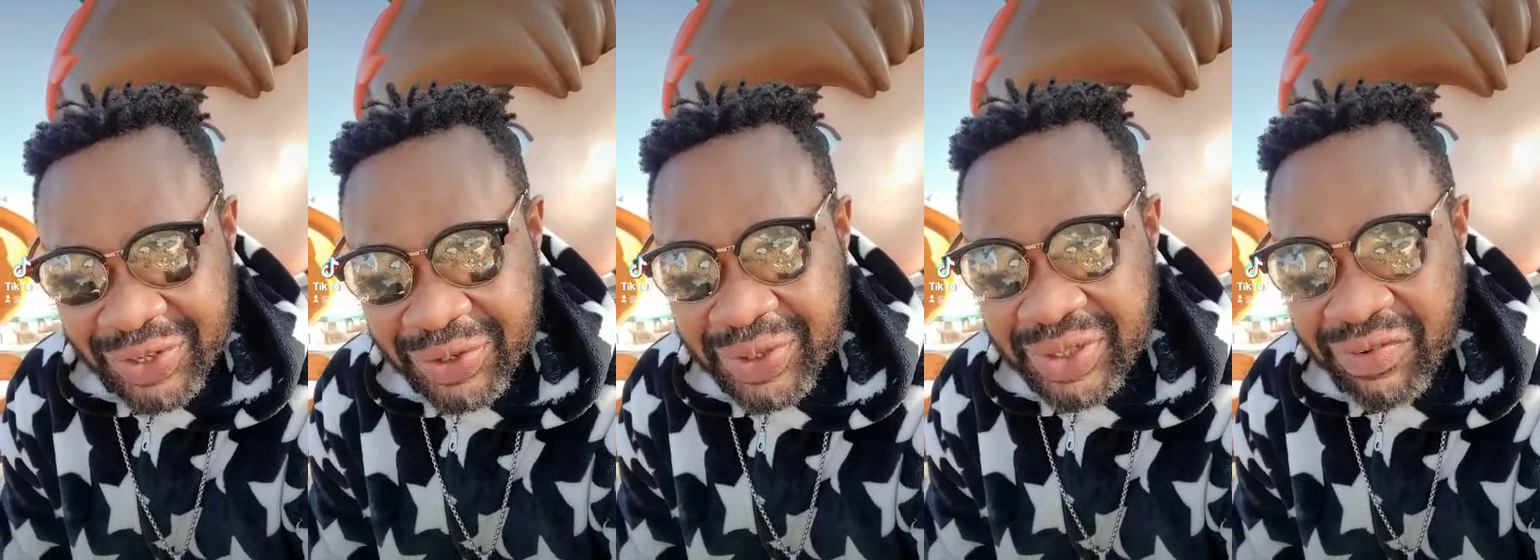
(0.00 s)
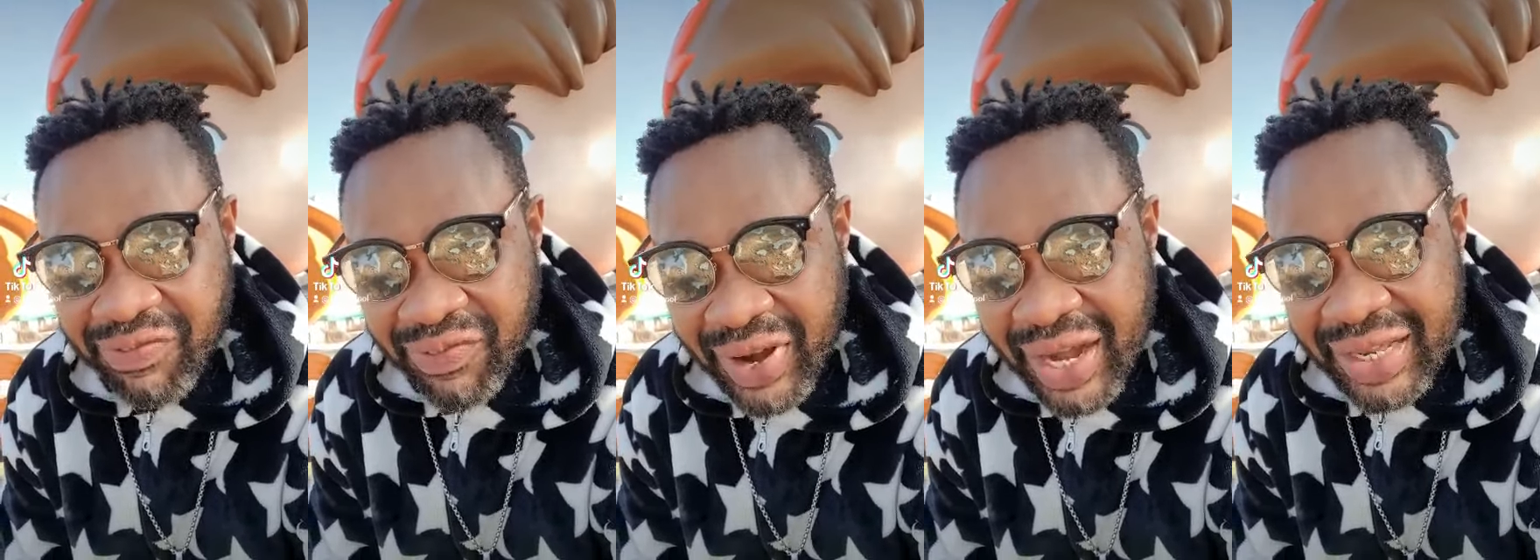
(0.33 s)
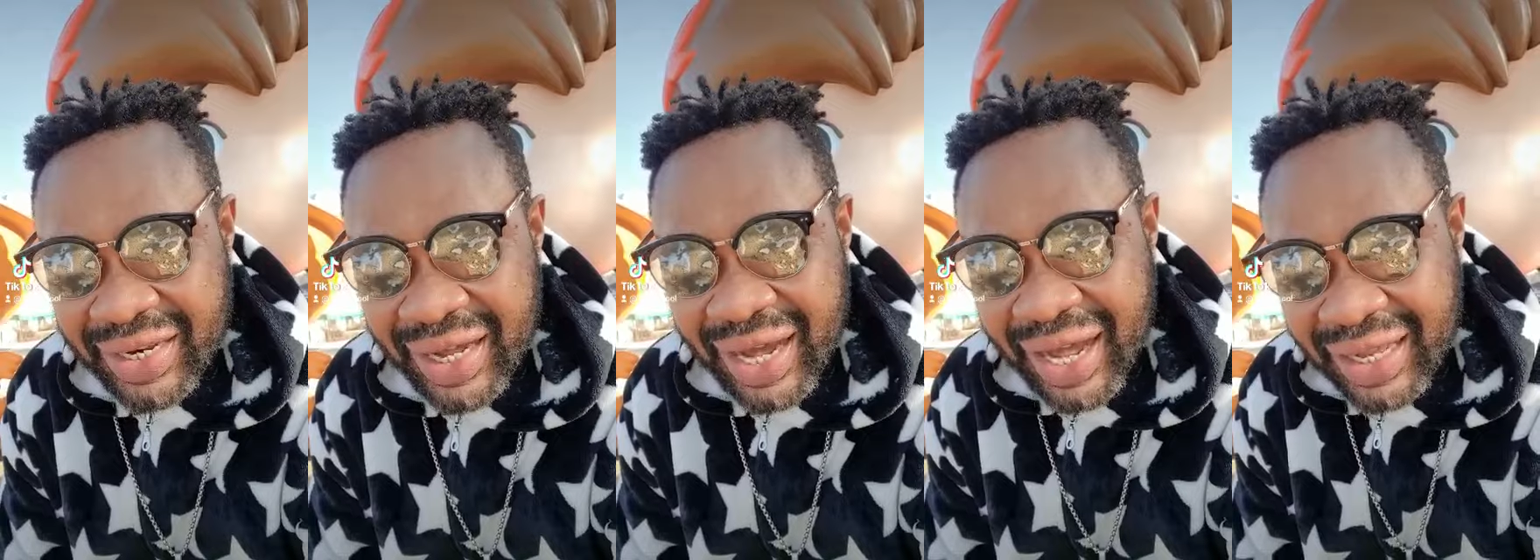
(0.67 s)
you shall
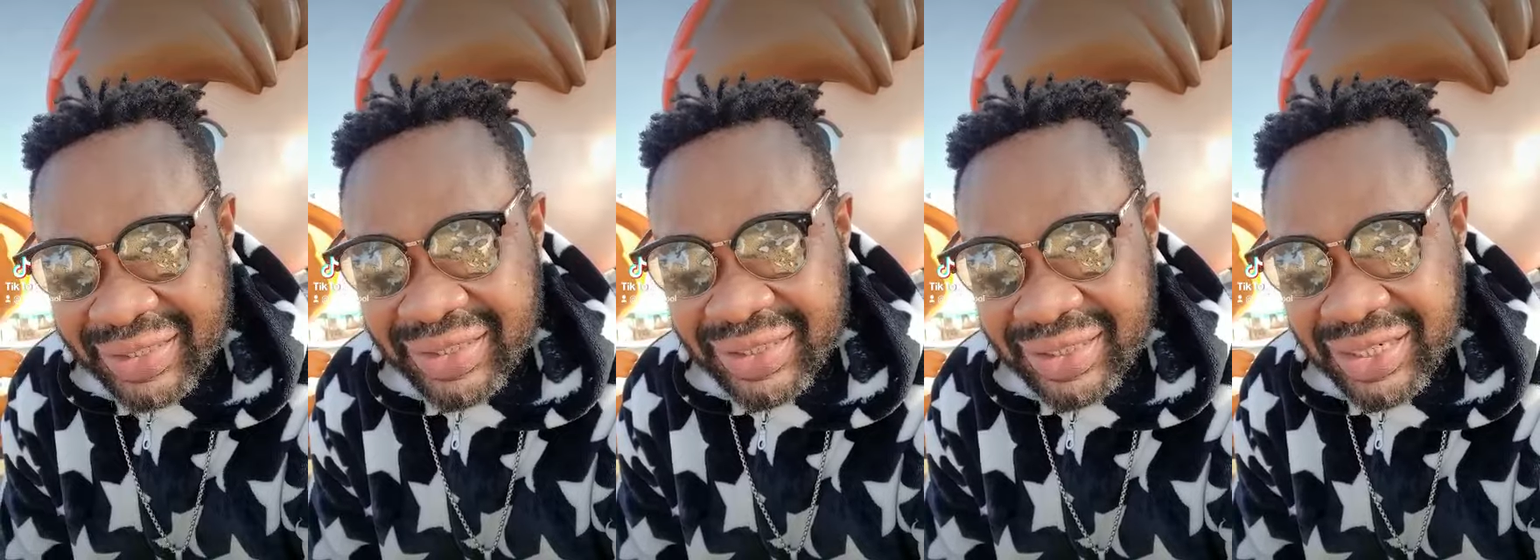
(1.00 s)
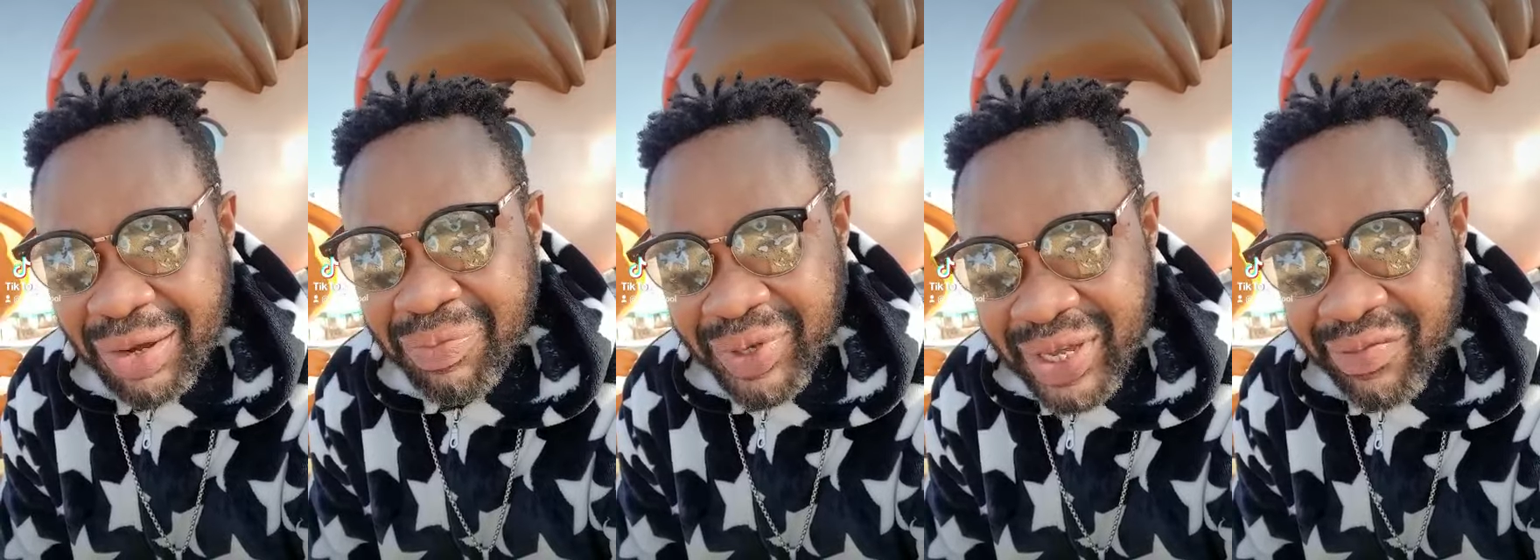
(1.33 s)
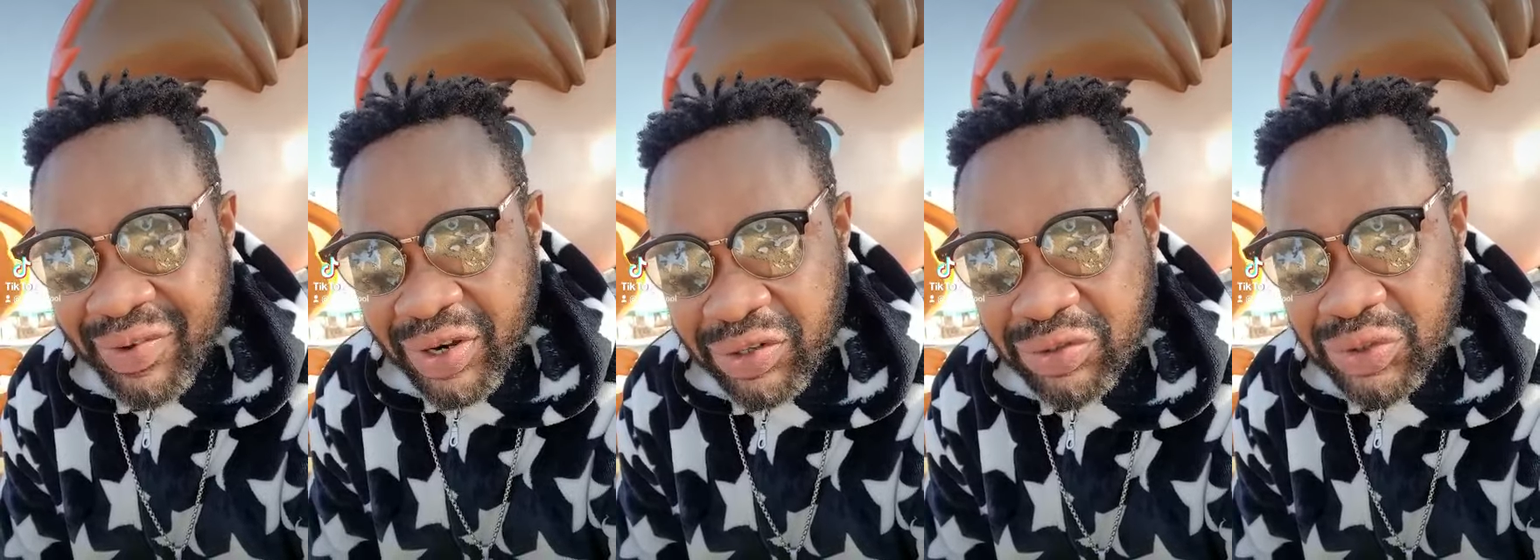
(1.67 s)
find. Ask, it shall be
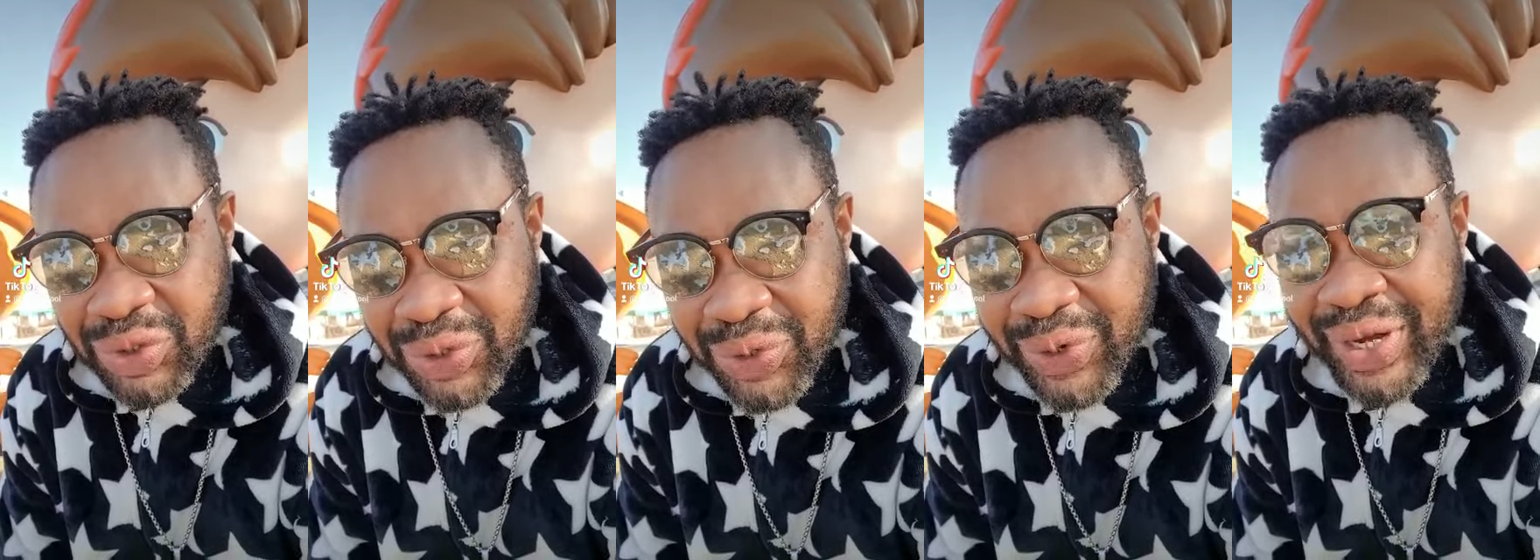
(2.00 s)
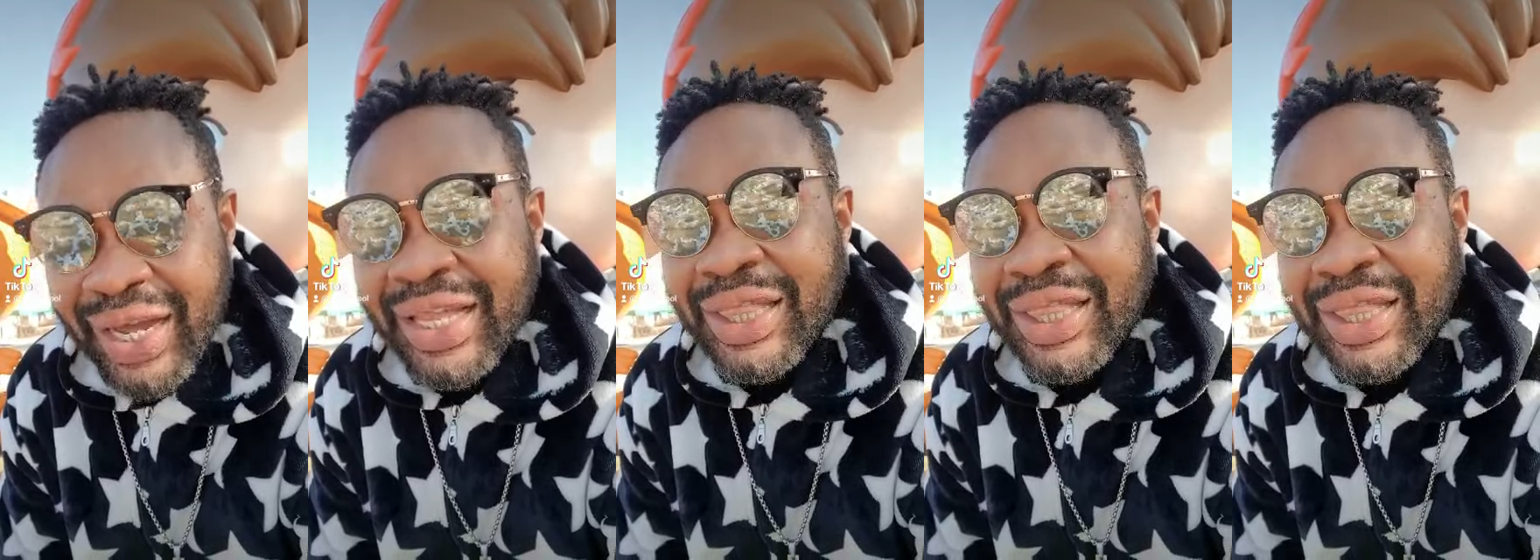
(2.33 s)
given unto you.